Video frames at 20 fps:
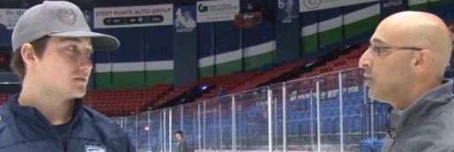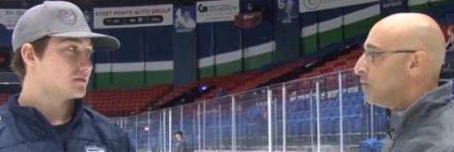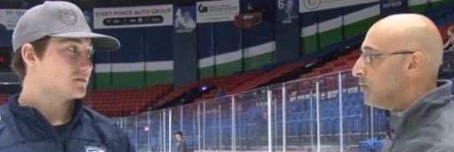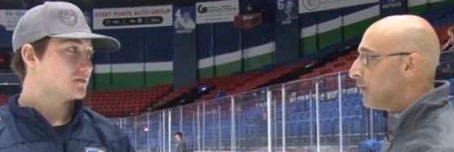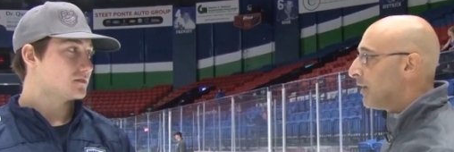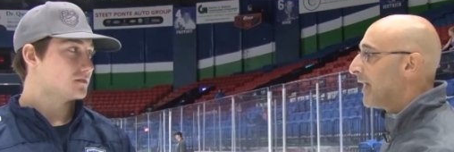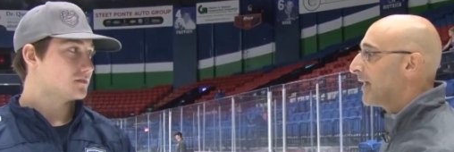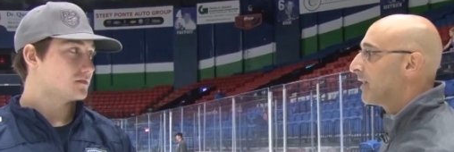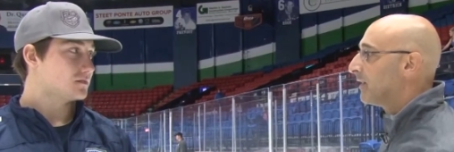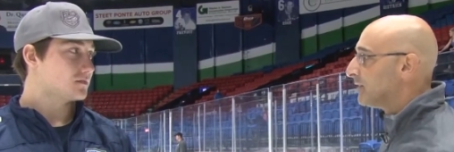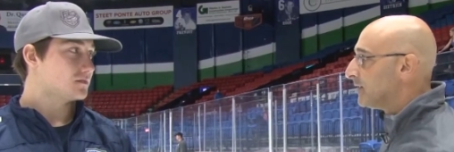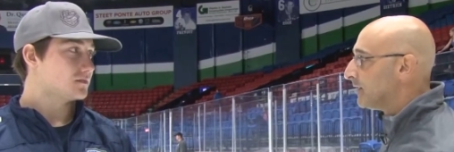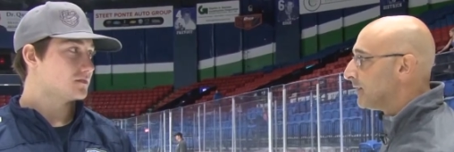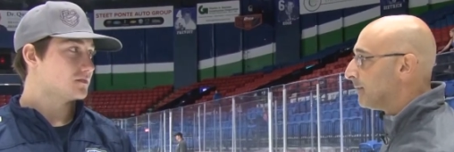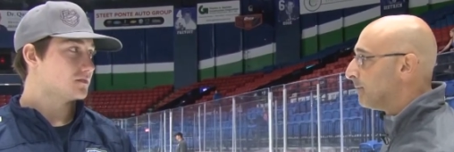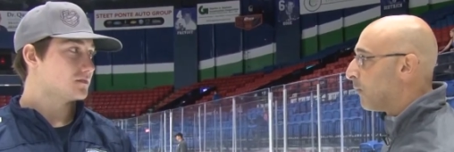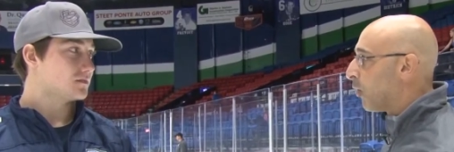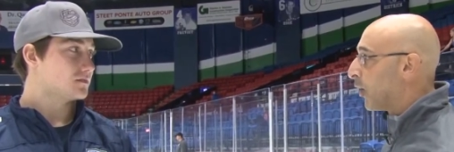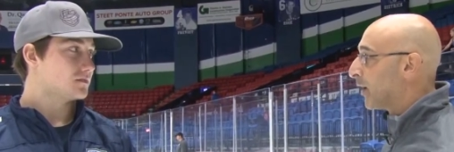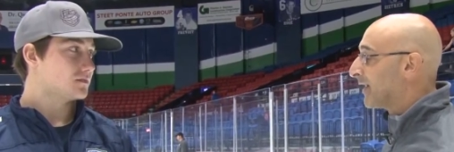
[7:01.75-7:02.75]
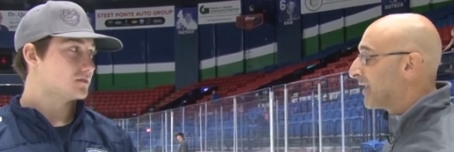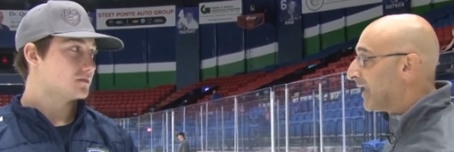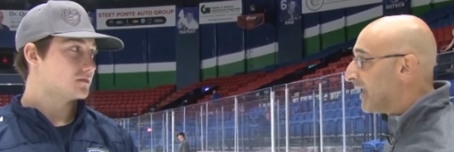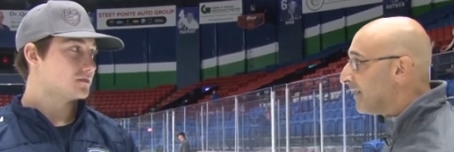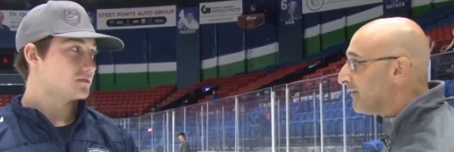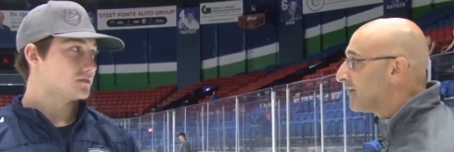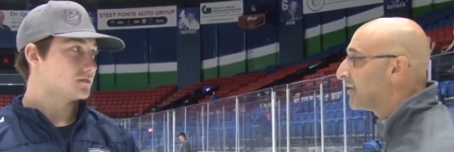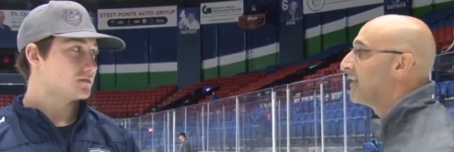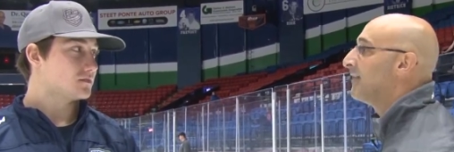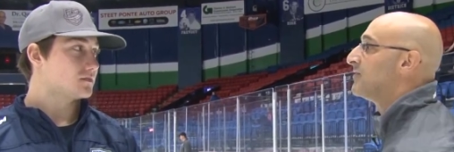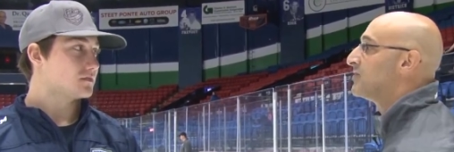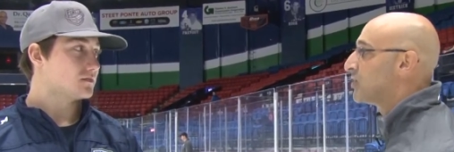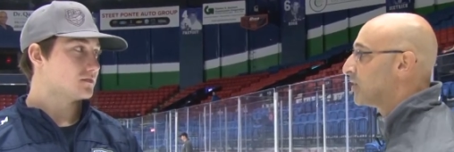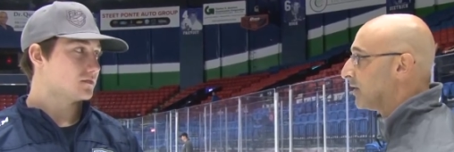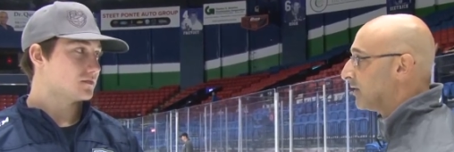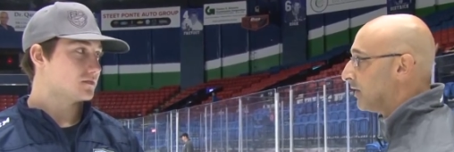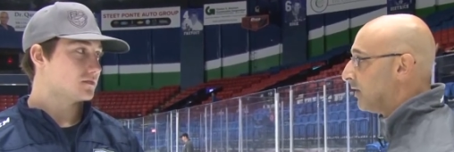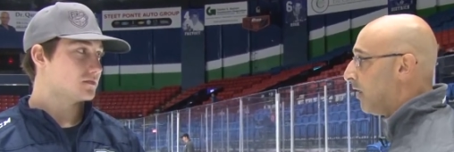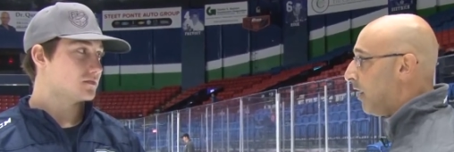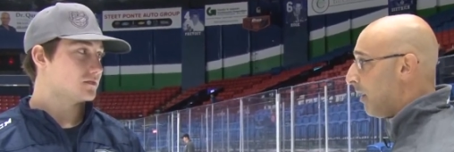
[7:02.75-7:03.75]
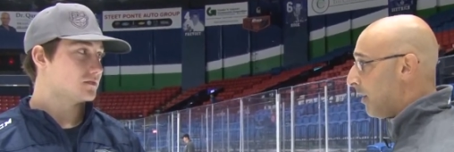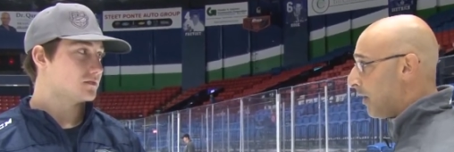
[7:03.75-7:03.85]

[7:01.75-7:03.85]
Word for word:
Speaker 1: You like a little more give. It gives you a little